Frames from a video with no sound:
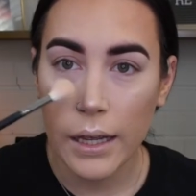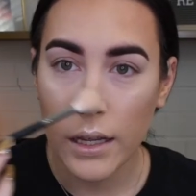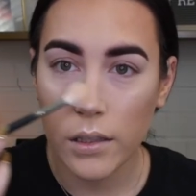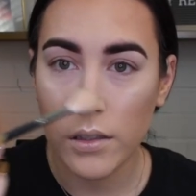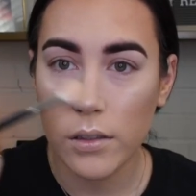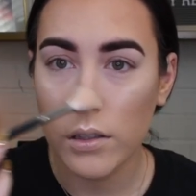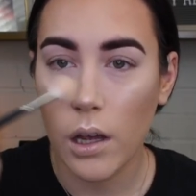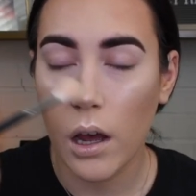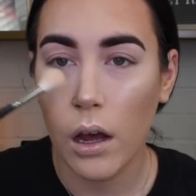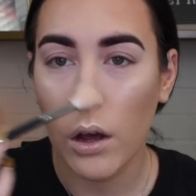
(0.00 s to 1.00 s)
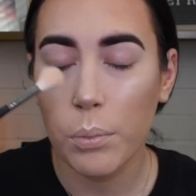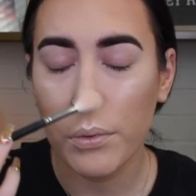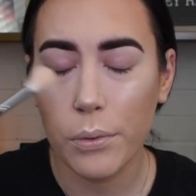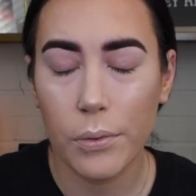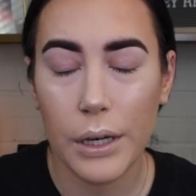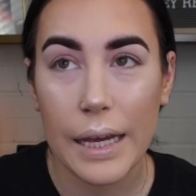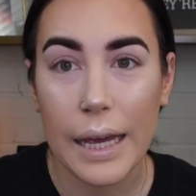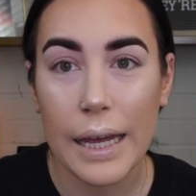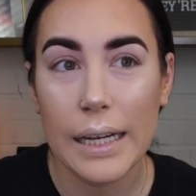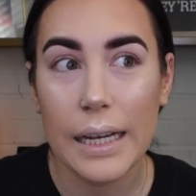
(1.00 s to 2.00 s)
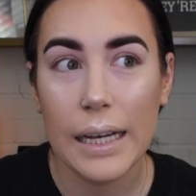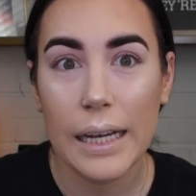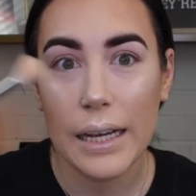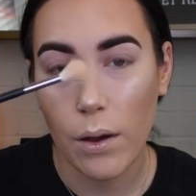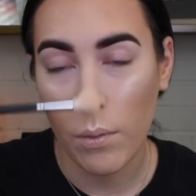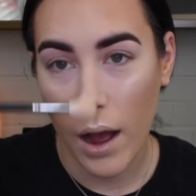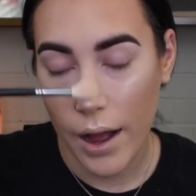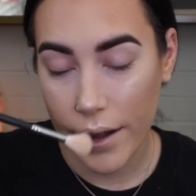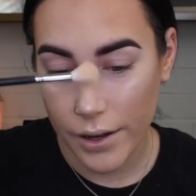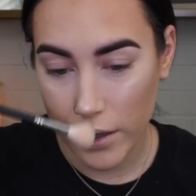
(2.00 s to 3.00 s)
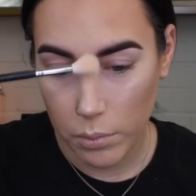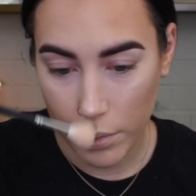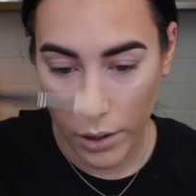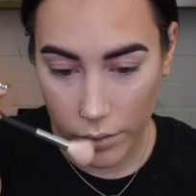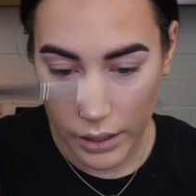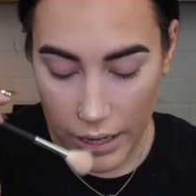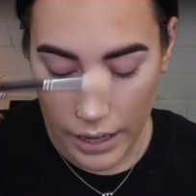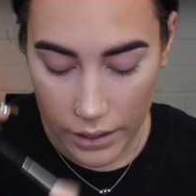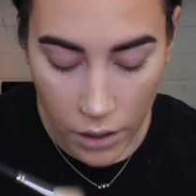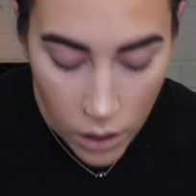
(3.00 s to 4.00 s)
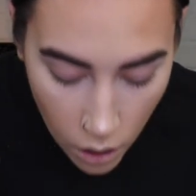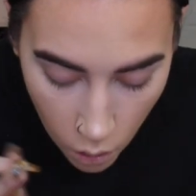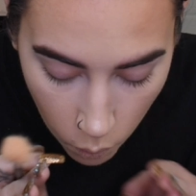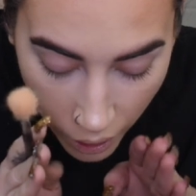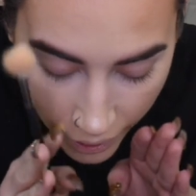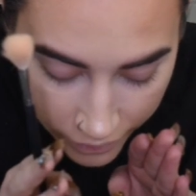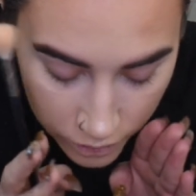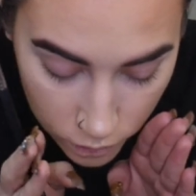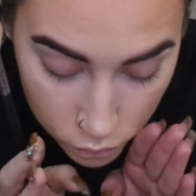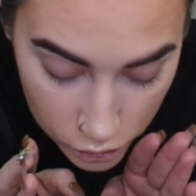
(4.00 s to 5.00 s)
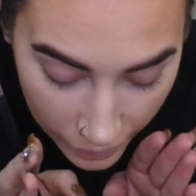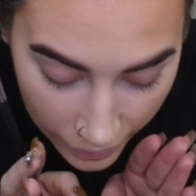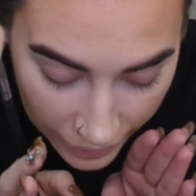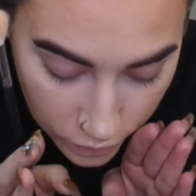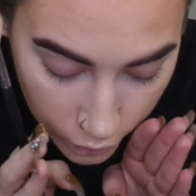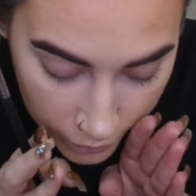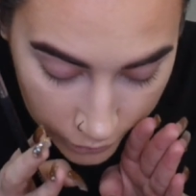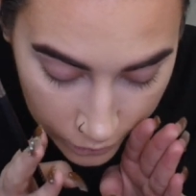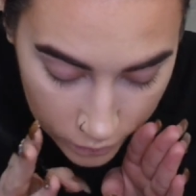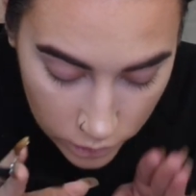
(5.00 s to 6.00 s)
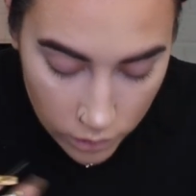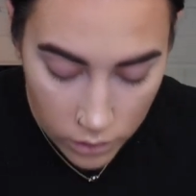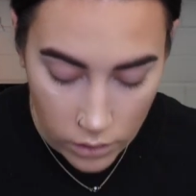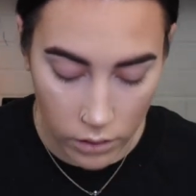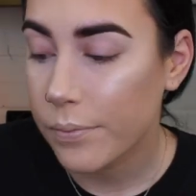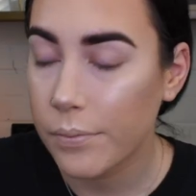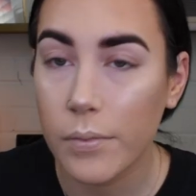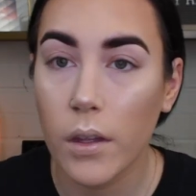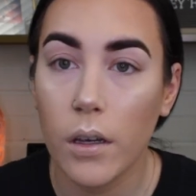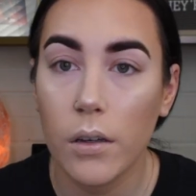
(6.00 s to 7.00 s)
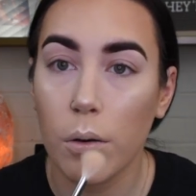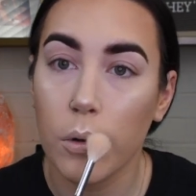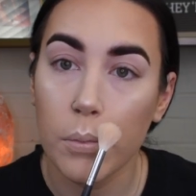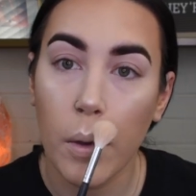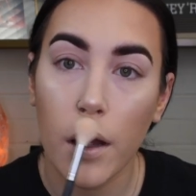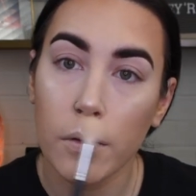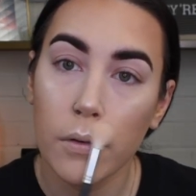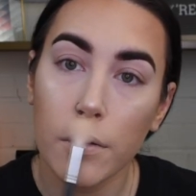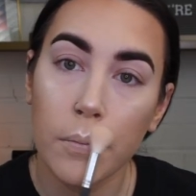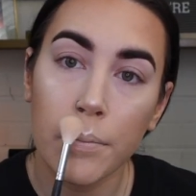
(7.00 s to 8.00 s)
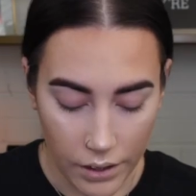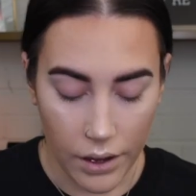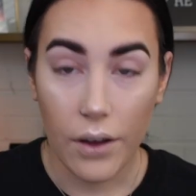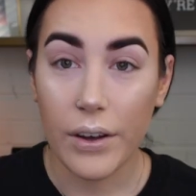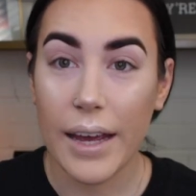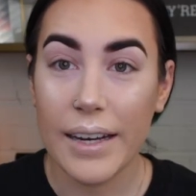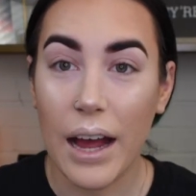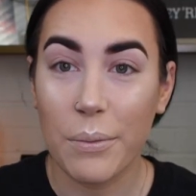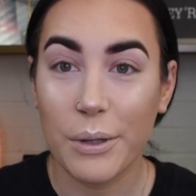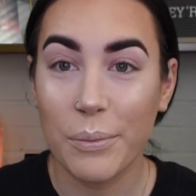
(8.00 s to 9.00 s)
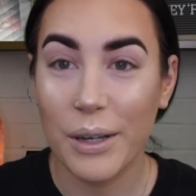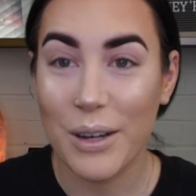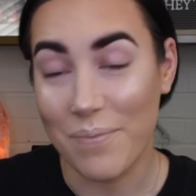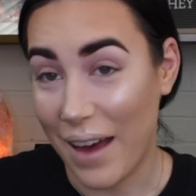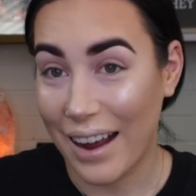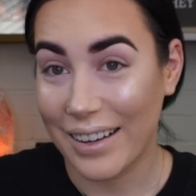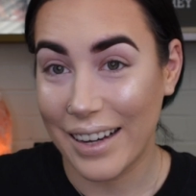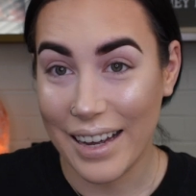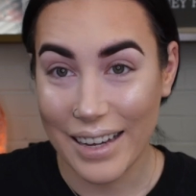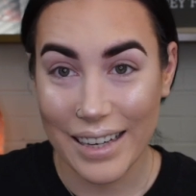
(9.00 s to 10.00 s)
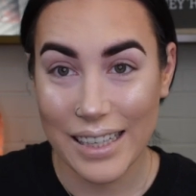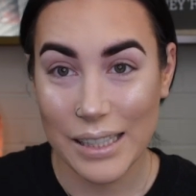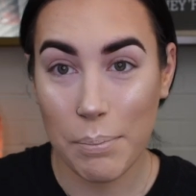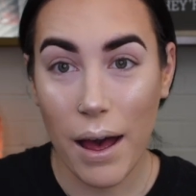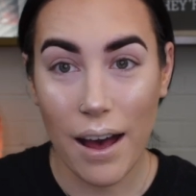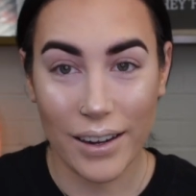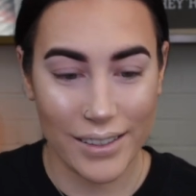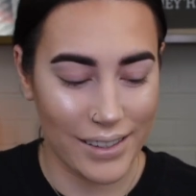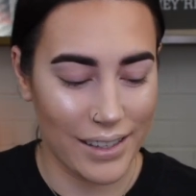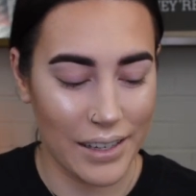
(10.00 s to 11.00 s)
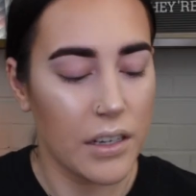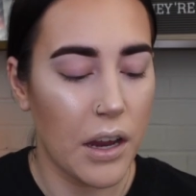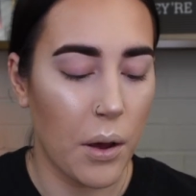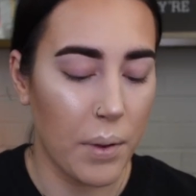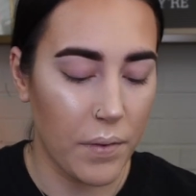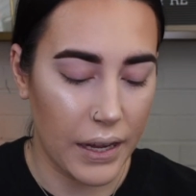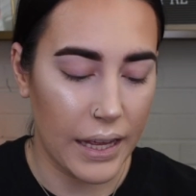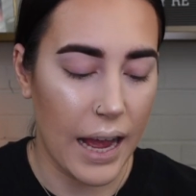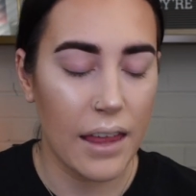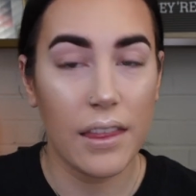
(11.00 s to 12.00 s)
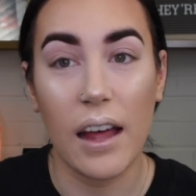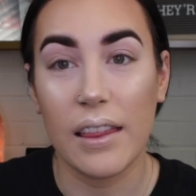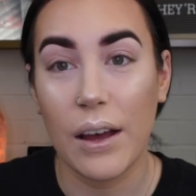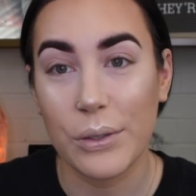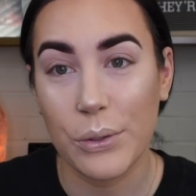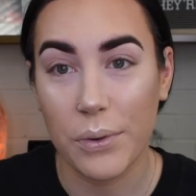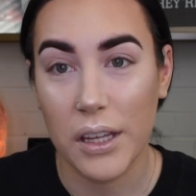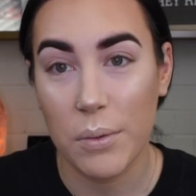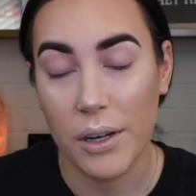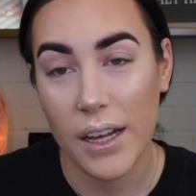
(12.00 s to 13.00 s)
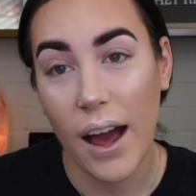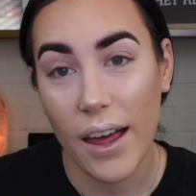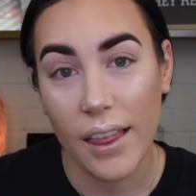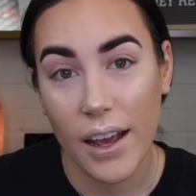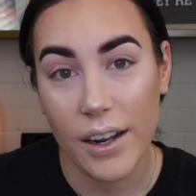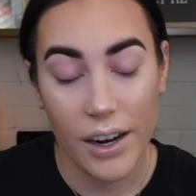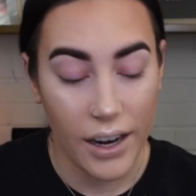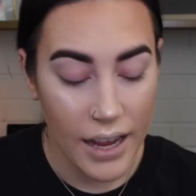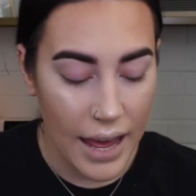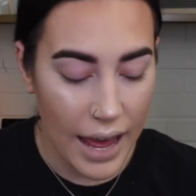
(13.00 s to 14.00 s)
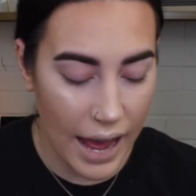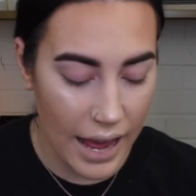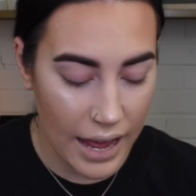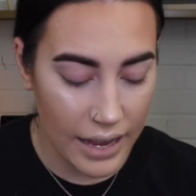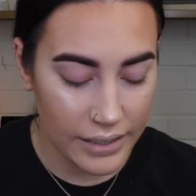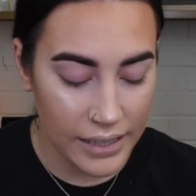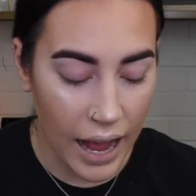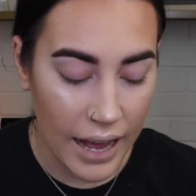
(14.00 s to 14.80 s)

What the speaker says: It's so pretty. Why are you broken? Why are you shattered? No response. Okay, now I'm gonna put it back in its box. No, but really, I thought that was a really pretty highlighter, and